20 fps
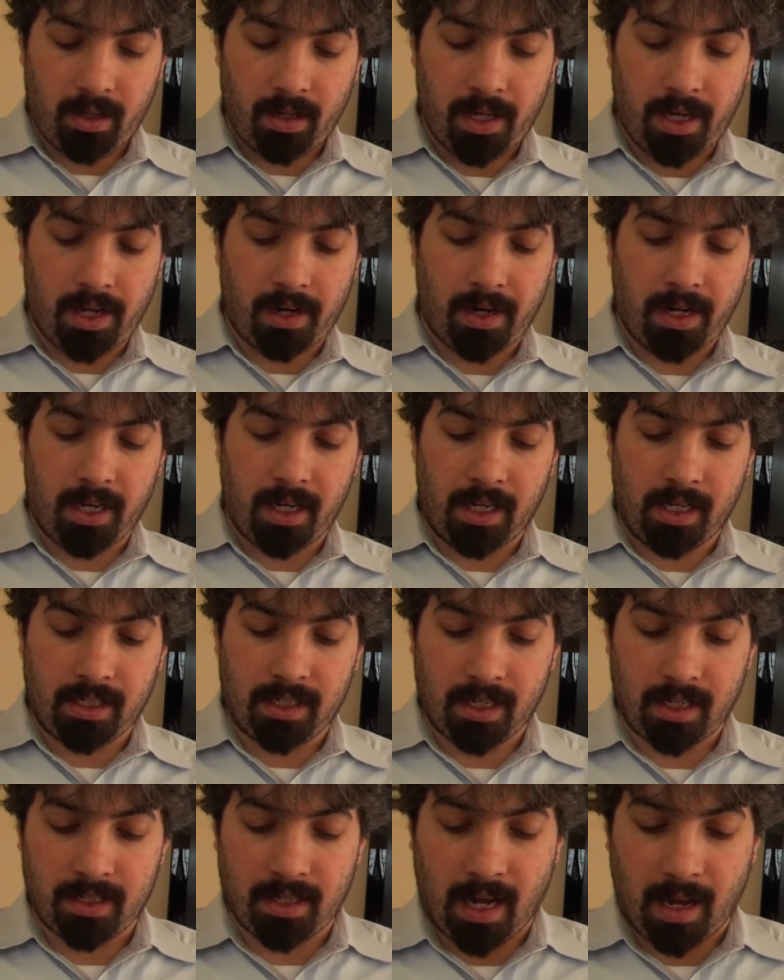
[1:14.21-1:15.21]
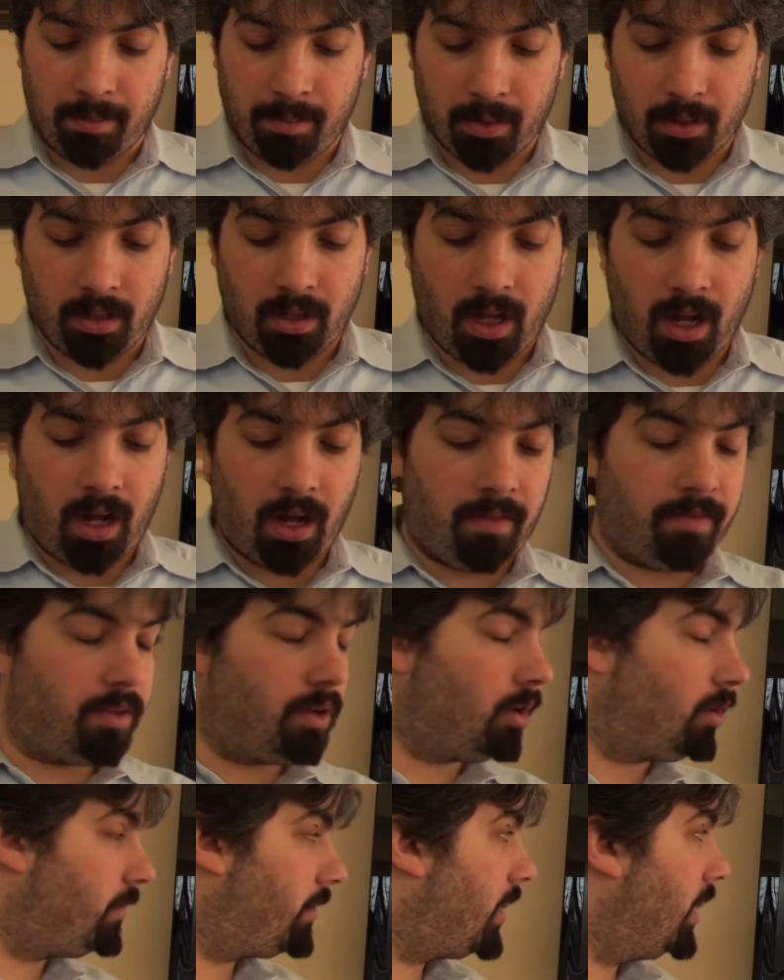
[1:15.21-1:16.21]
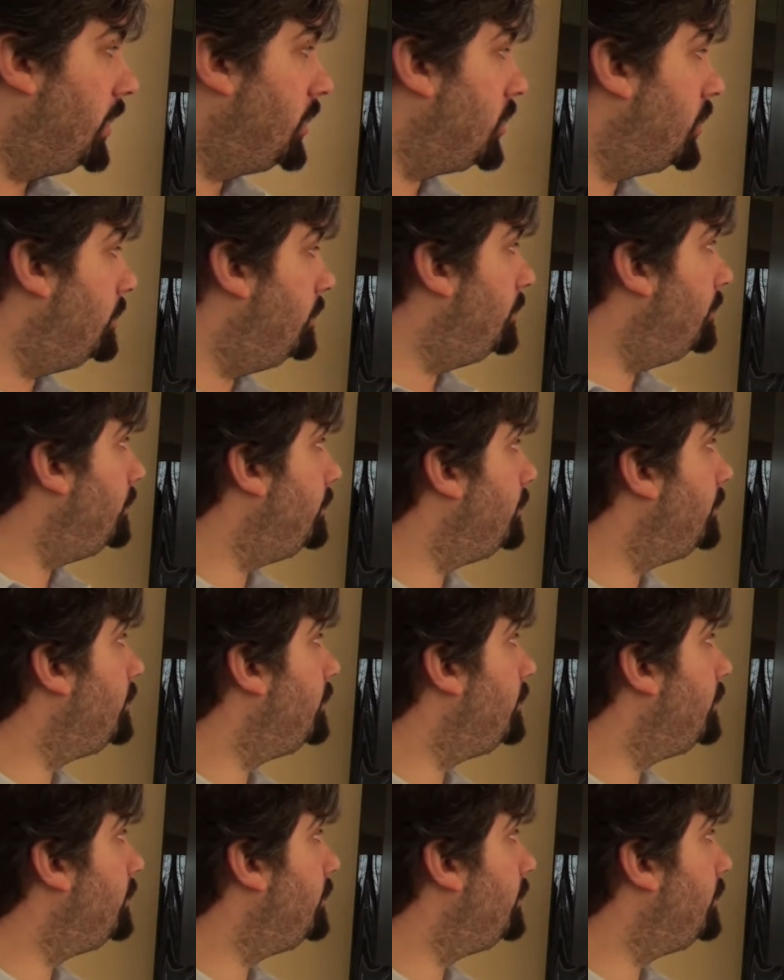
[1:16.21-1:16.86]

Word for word: Here is an example of the notification.